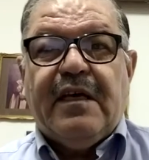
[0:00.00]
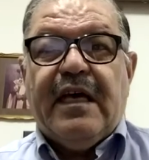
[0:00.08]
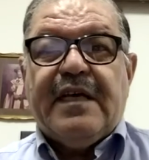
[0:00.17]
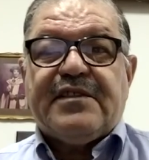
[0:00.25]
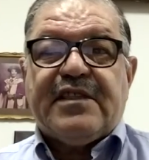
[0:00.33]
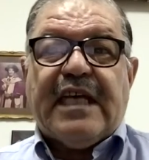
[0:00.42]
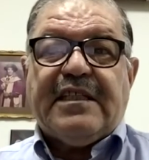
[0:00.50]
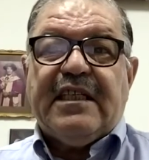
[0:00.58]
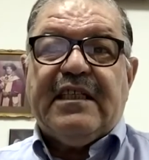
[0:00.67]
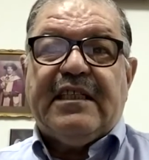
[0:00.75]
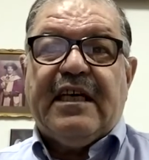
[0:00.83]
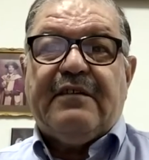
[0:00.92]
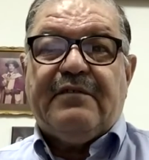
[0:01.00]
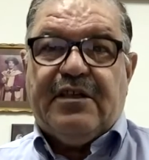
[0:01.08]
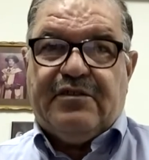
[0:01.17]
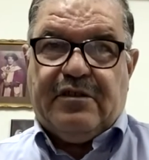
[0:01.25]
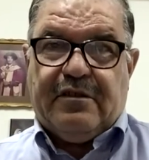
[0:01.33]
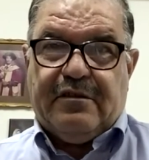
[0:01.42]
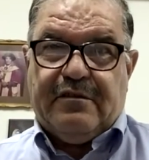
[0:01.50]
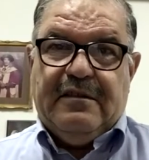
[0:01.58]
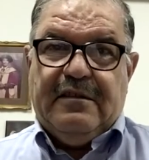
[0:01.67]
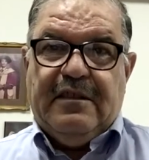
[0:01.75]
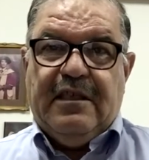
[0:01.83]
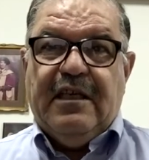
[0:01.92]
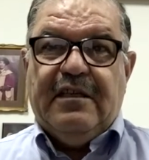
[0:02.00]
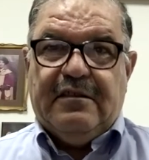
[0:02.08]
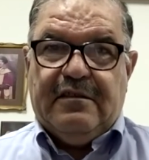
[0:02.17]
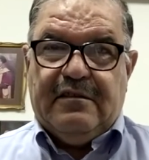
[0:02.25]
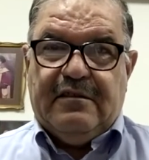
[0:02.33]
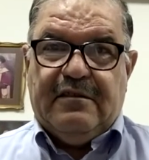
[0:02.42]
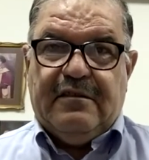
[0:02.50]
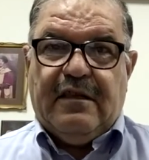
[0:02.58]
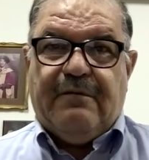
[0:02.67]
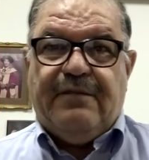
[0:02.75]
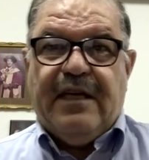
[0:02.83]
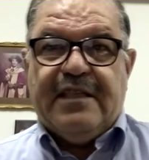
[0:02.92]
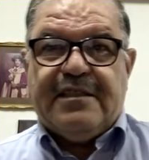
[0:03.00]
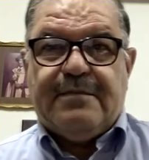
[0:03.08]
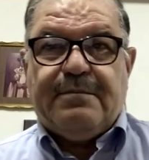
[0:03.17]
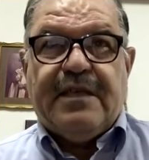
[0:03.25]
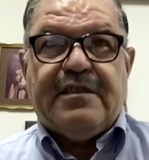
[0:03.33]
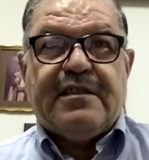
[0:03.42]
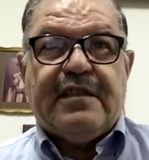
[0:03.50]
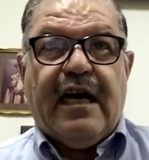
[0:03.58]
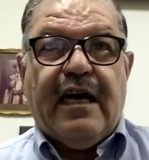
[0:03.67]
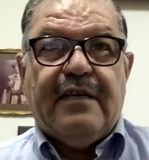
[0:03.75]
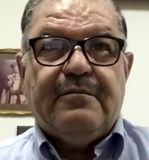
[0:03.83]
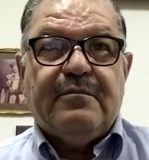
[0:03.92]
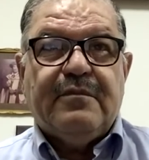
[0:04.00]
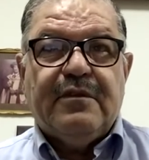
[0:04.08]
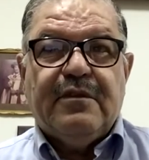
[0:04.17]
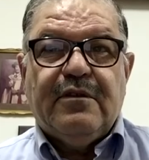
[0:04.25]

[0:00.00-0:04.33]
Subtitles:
A sudden curvature in a flat space-time